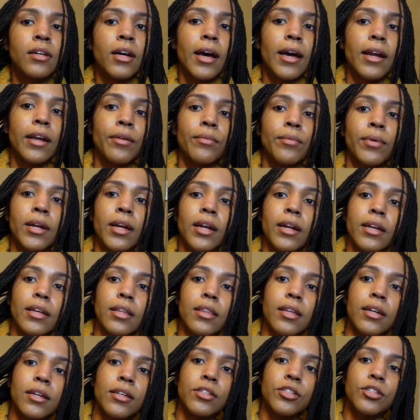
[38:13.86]
I didn't want
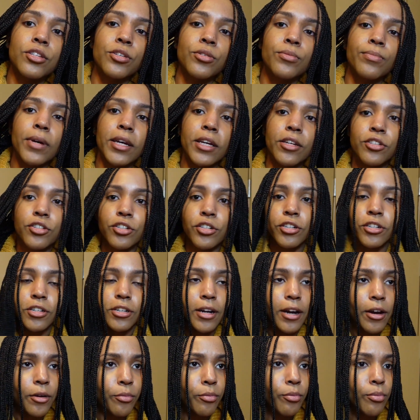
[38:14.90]
anything too major.
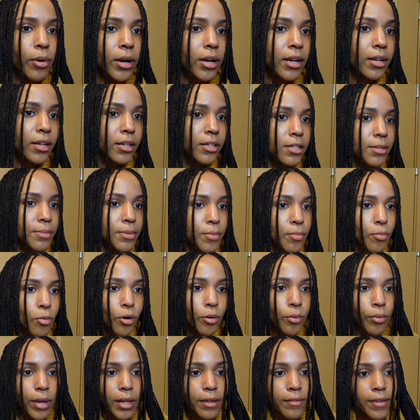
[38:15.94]
I wanted it to be
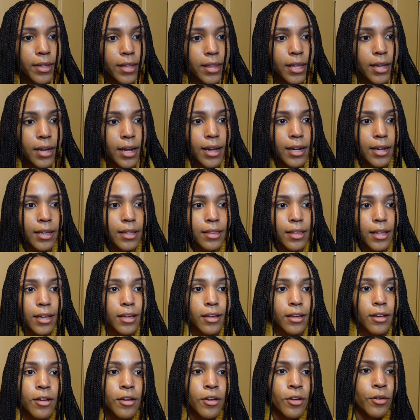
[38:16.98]
more wavy than anything,
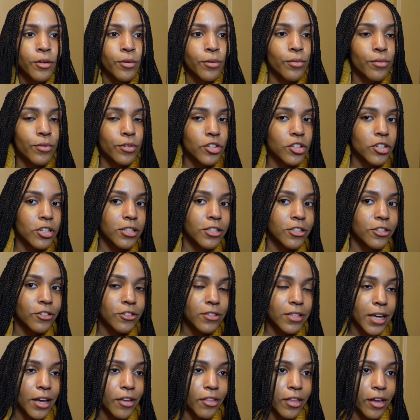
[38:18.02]
which it
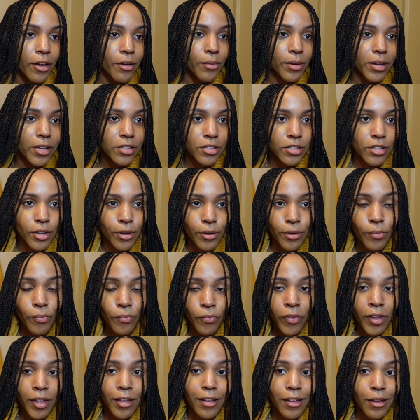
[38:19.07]
turned out that way, so
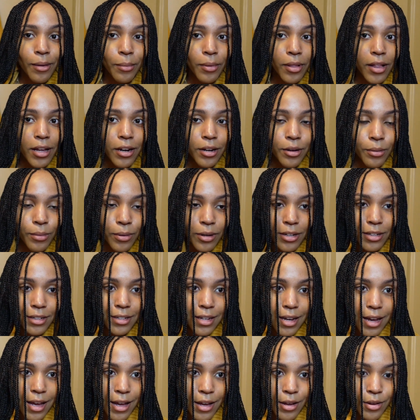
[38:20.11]
I'm glad it worked
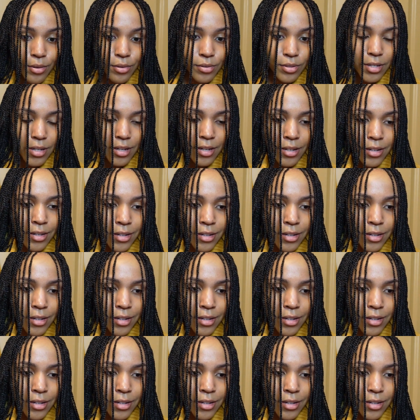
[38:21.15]
out.